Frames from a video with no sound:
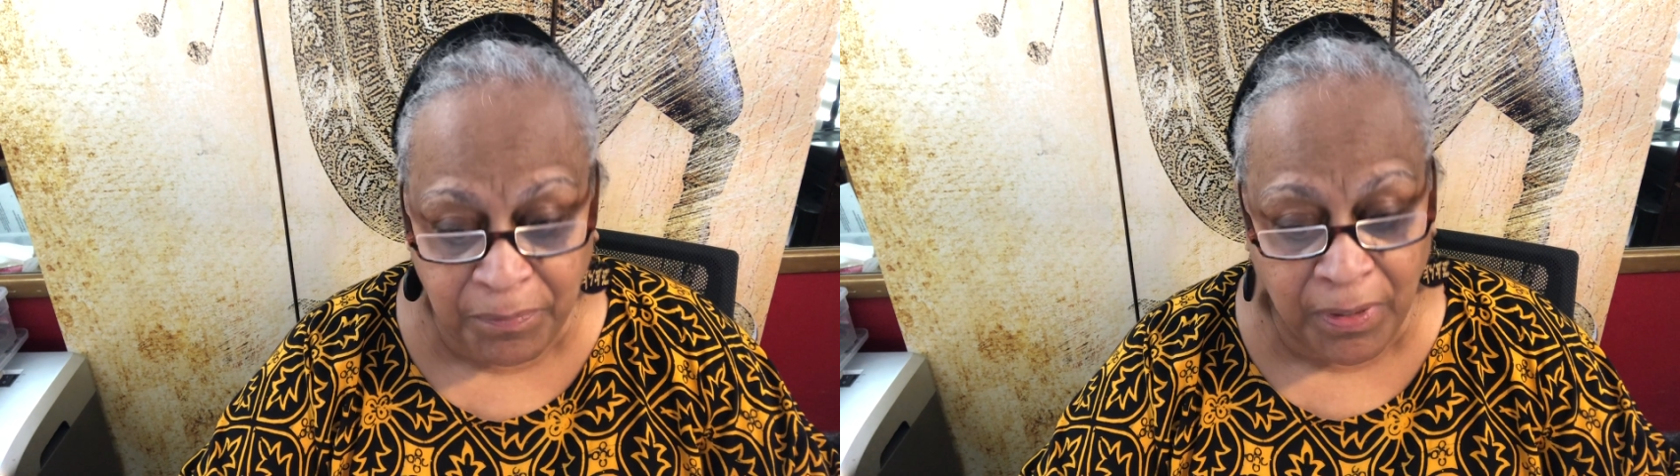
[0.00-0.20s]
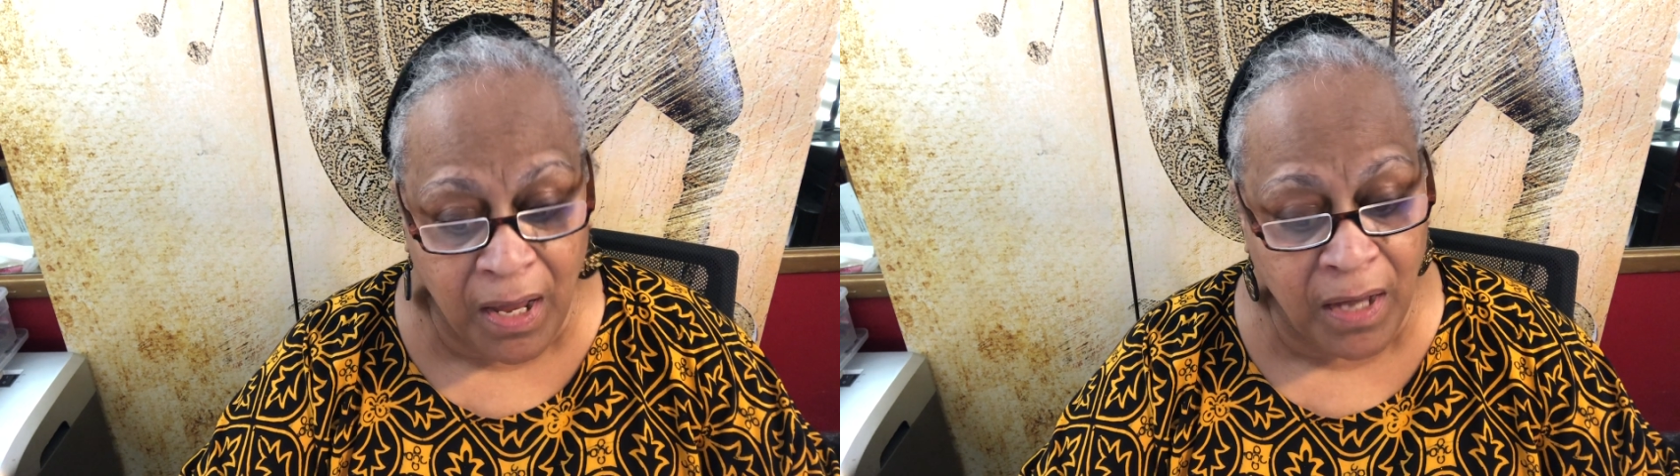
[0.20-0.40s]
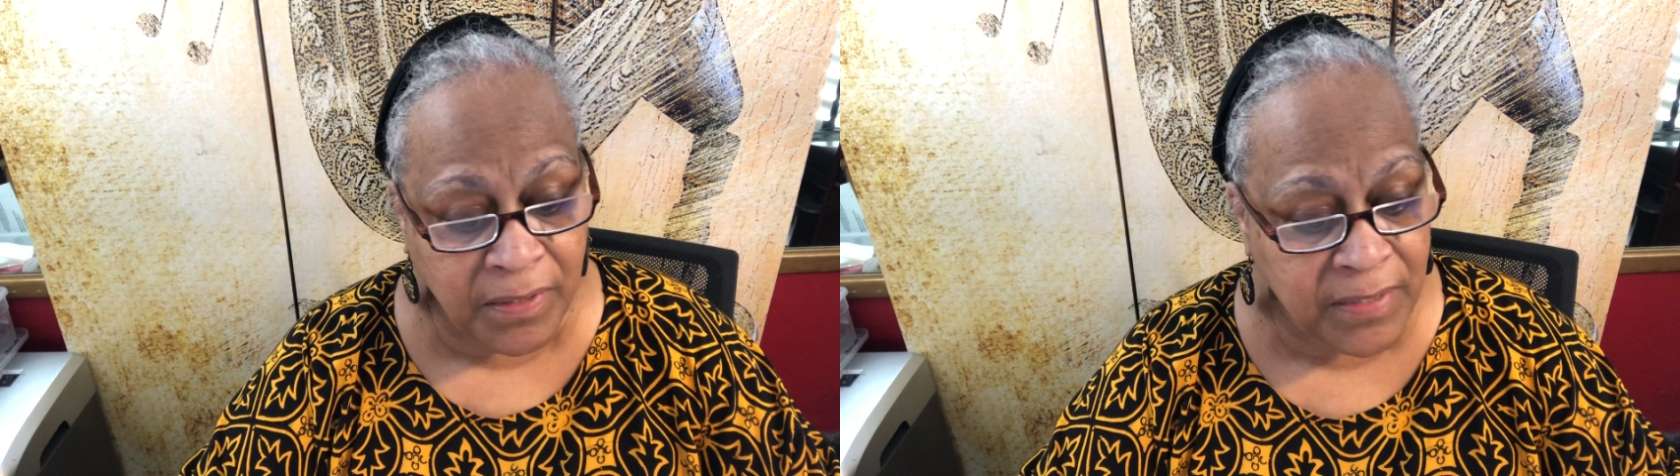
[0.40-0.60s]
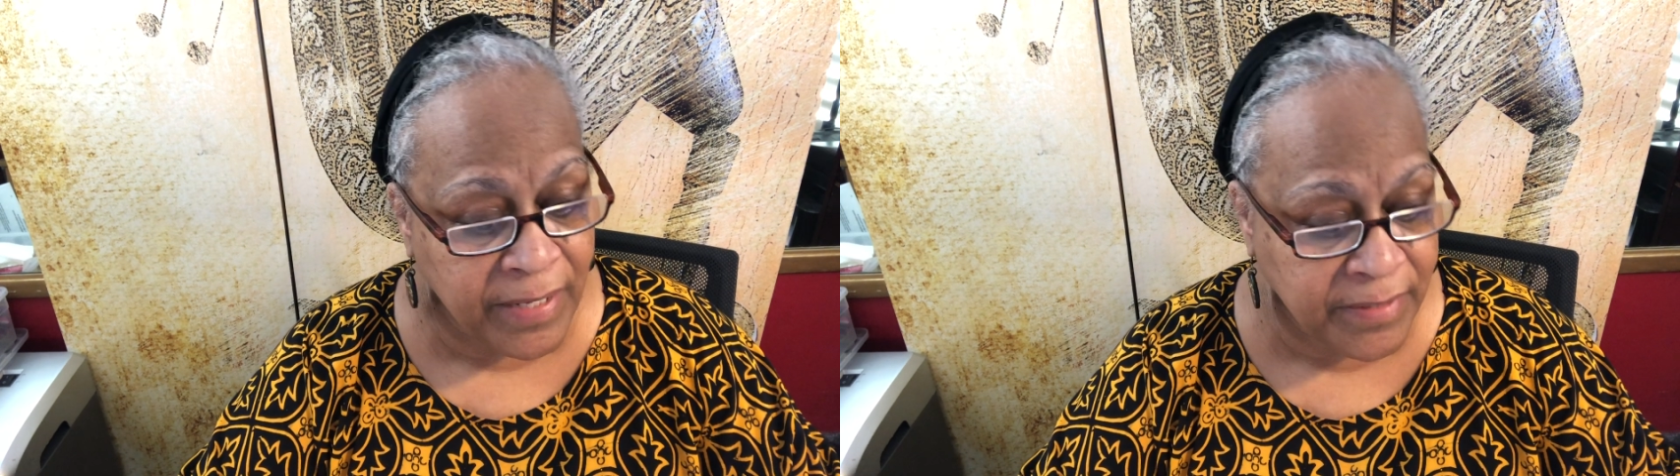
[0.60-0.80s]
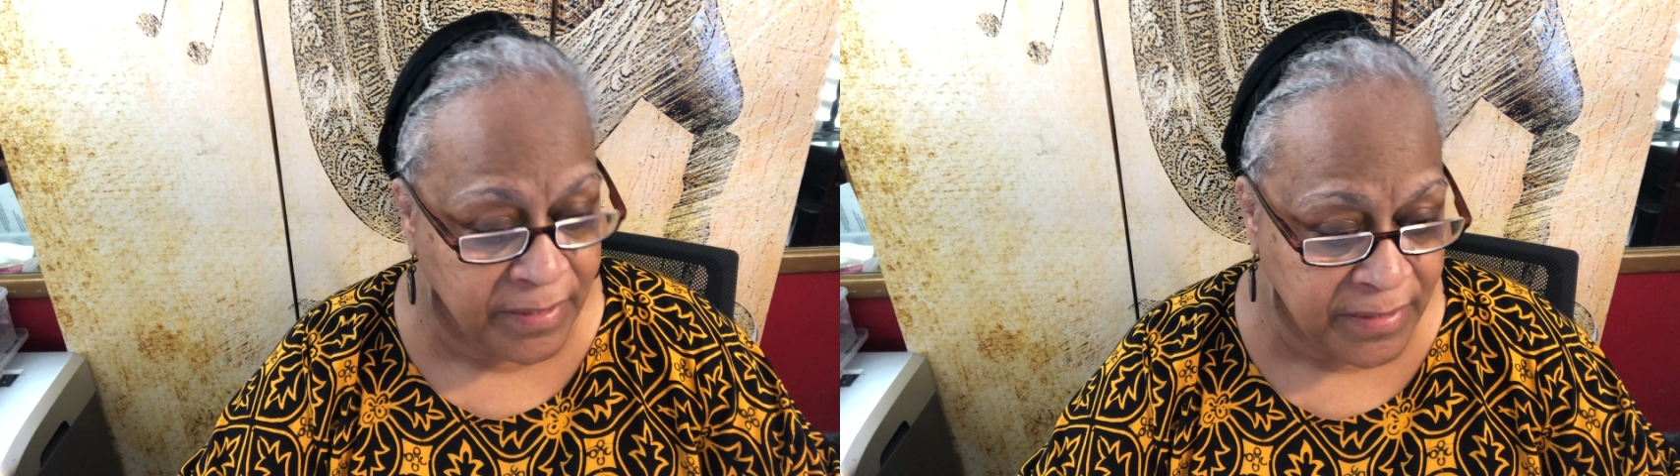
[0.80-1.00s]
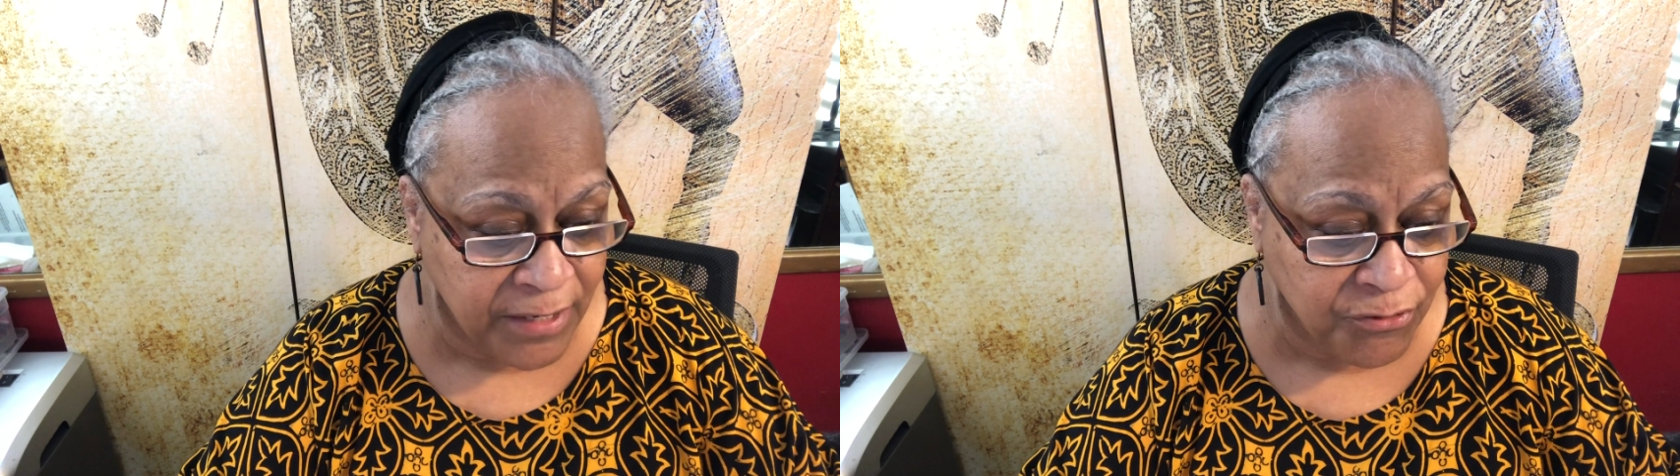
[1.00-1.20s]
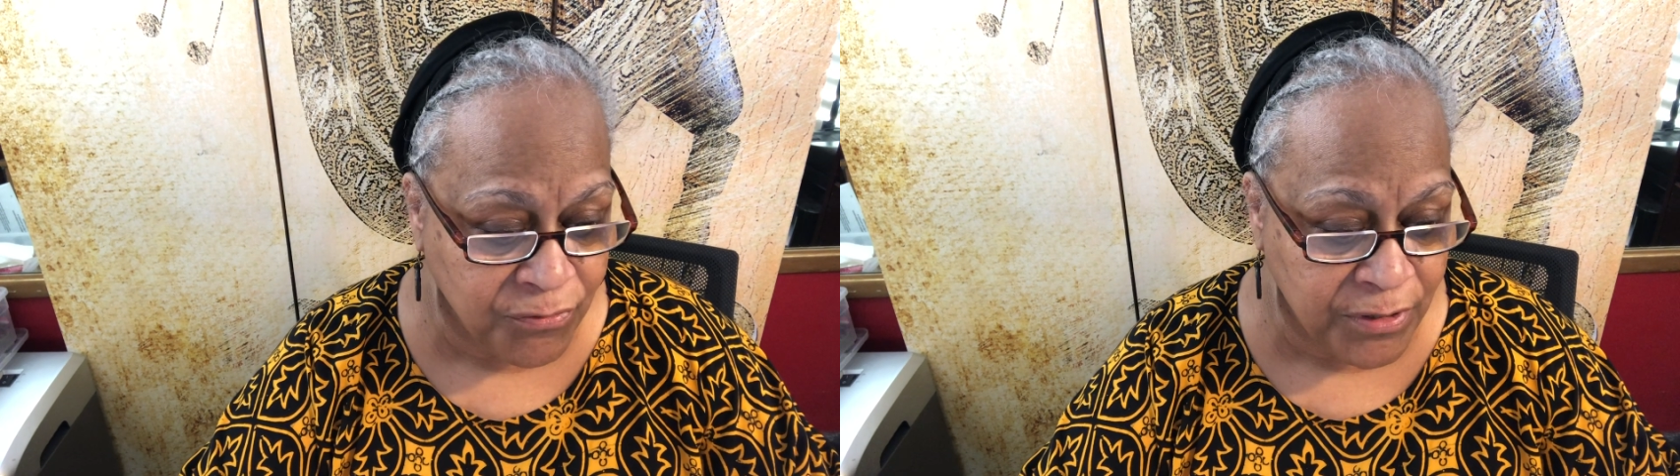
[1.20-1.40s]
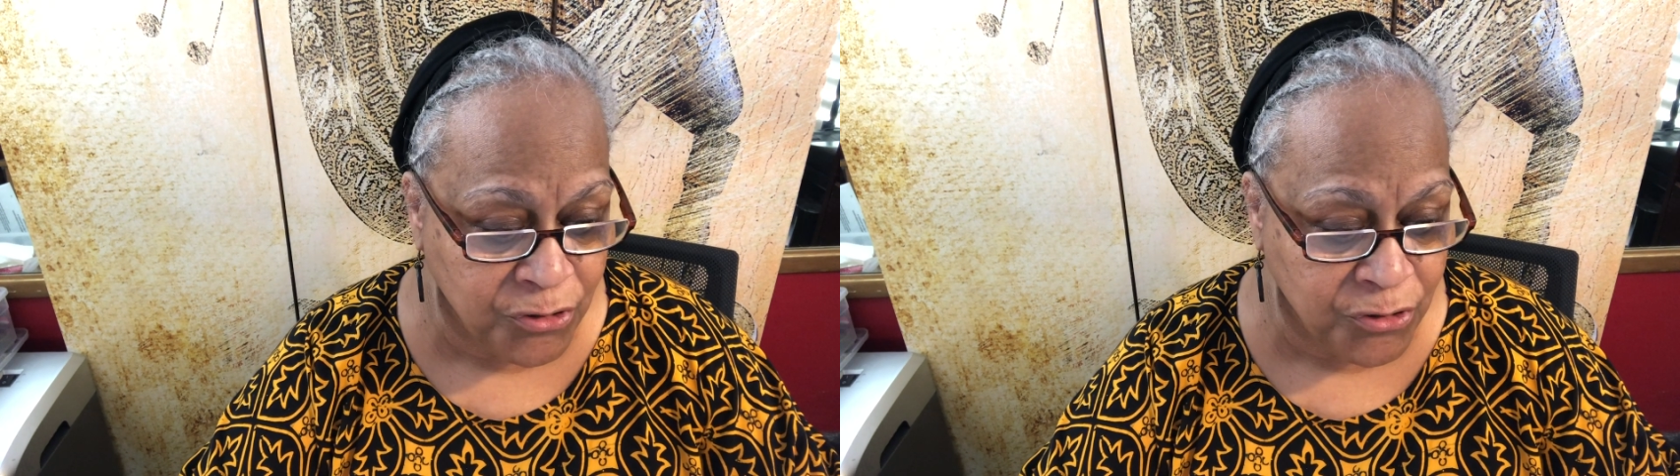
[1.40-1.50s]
blog sites, etc.